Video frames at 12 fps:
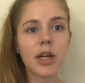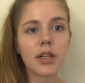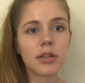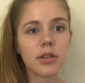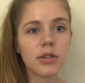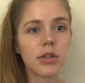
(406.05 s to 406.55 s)

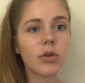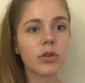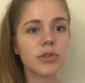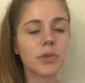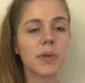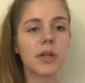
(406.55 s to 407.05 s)
and the
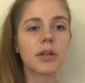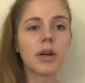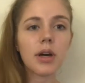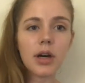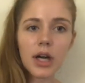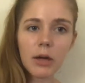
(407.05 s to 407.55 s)
doors open.
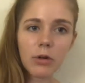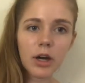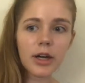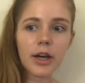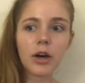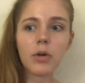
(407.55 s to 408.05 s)
I
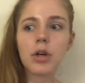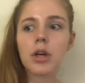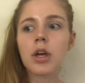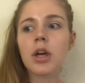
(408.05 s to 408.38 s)
walk out.